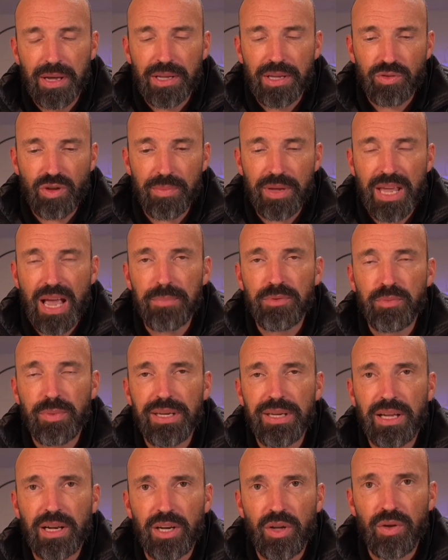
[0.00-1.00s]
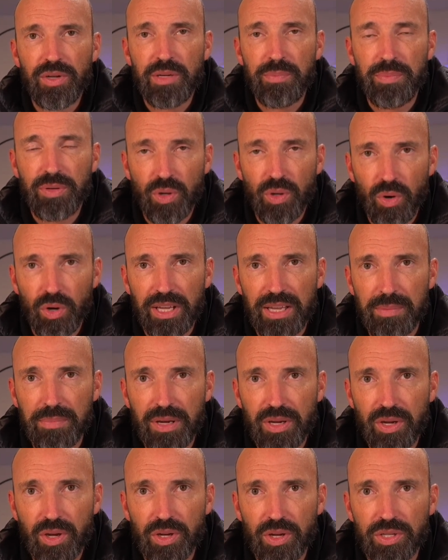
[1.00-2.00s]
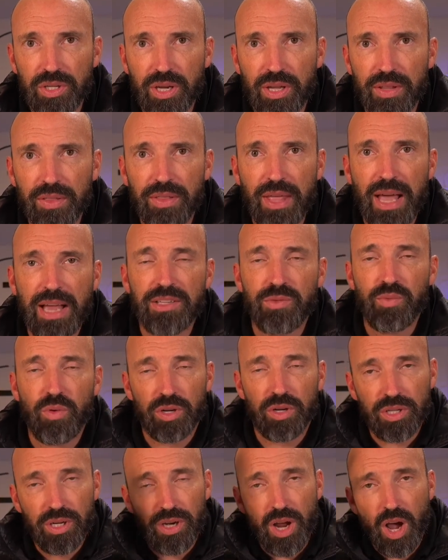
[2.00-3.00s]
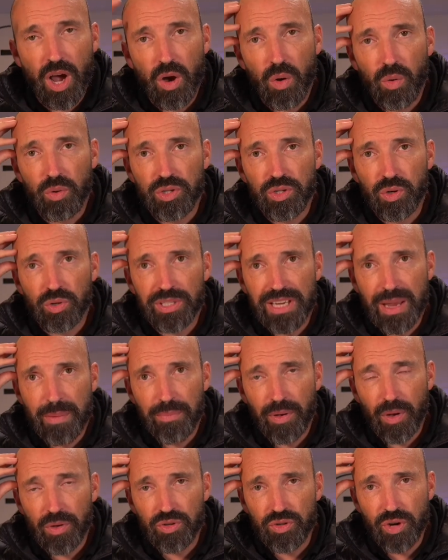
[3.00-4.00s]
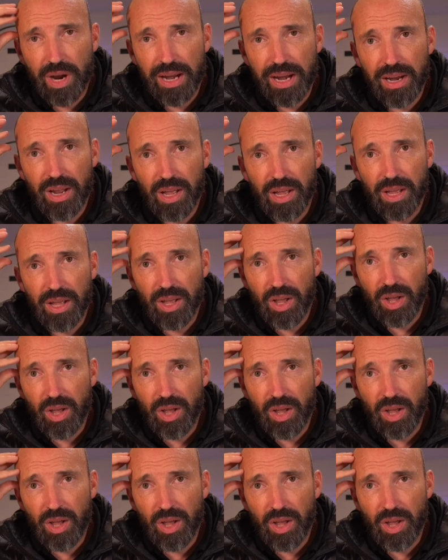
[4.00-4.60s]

Swim cap's been included purely because that's what's going to hold your tempo trainer